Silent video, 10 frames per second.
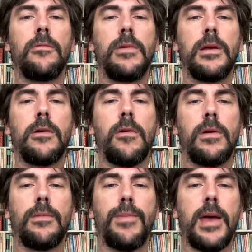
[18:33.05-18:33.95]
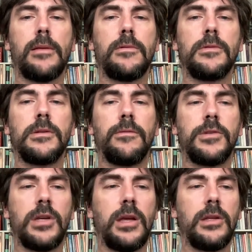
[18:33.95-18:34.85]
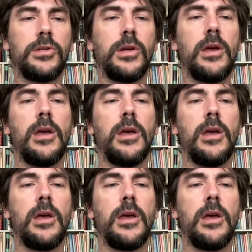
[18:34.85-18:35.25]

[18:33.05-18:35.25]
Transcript: recurrent patterns of change.